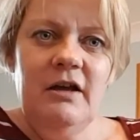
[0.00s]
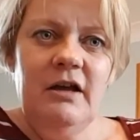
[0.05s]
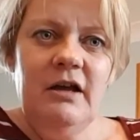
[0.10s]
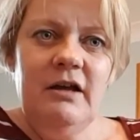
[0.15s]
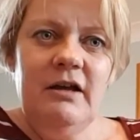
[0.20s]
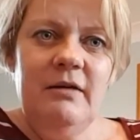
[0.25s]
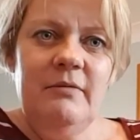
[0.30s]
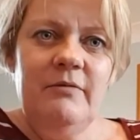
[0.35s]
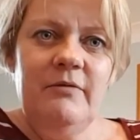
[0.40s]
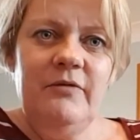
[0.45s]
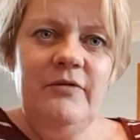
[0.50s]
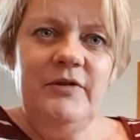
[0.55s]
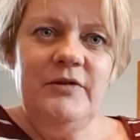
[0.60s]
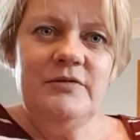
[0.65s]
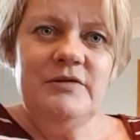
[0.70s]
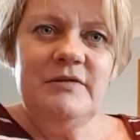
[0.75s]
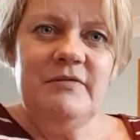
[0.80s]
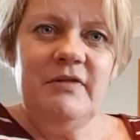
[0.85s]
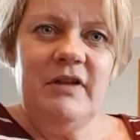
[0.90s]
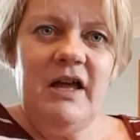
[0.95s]
I've got
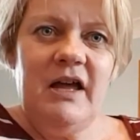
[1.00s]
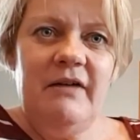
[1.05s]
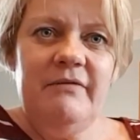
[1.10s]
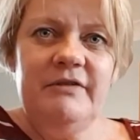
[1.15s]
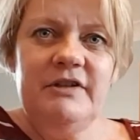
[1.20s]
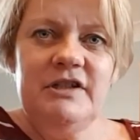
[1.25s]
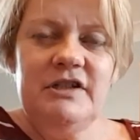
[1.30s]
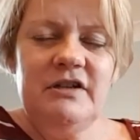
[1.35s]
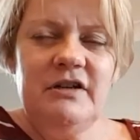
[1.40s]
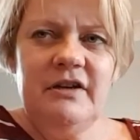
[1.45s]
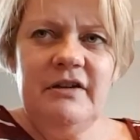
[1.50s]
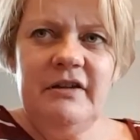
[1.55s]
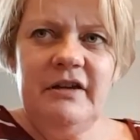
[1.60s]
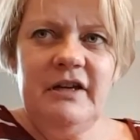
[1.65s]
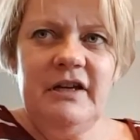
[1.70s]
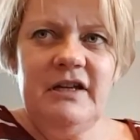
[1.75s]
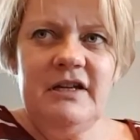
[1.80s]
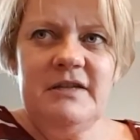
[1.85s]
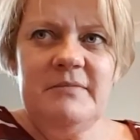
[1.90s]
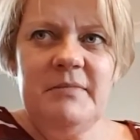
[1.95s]
Field of Lavender, I
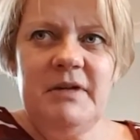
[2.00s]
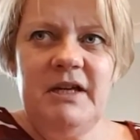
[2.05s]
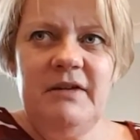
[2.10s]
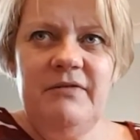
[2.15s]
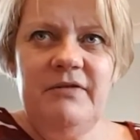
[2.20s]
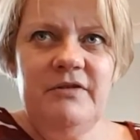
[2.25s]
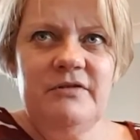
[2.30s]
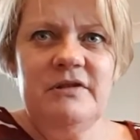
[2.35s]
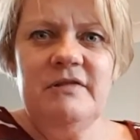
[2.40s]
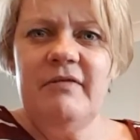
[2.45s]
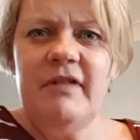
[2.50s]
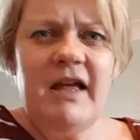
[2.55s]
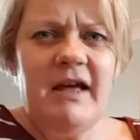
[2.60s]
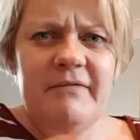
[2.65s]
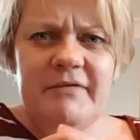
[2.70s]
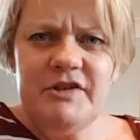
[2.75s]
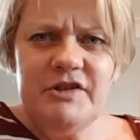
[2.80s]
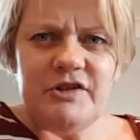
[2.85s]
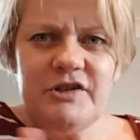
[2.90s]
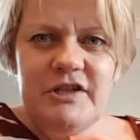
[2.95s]
think it is. Mini Field of
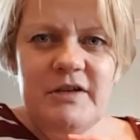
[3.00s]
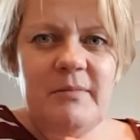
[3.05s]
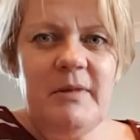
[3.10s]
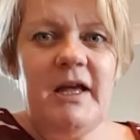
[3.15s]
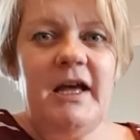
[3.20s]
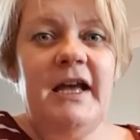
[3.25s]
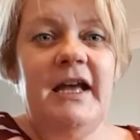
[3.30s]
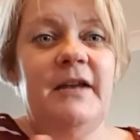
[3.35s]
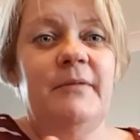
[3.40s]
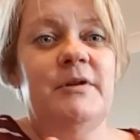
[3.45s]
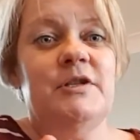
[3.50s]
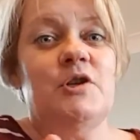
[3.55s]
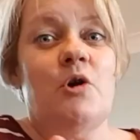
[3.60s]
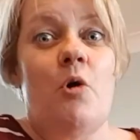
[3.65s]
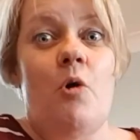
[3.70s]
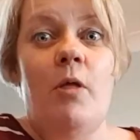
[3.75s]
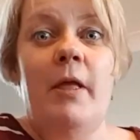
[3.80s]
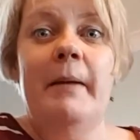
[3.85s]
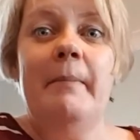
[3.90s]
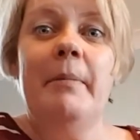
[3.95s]
Lavender, something like that. Anyway, it's
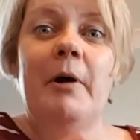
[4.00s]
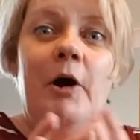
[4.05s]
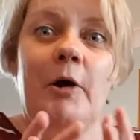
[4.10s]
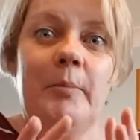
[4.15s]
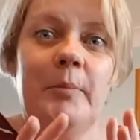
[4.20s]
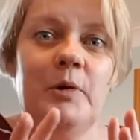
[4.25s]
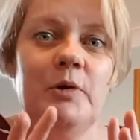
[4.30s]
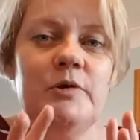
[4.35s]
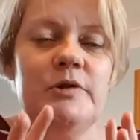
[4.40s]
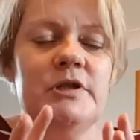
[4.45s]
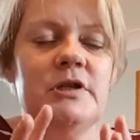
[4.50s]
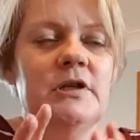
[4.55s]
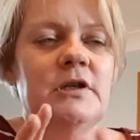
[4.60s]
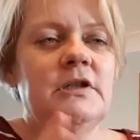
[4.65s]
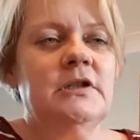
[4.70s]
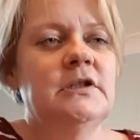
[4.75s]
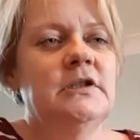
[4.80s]
all like purples.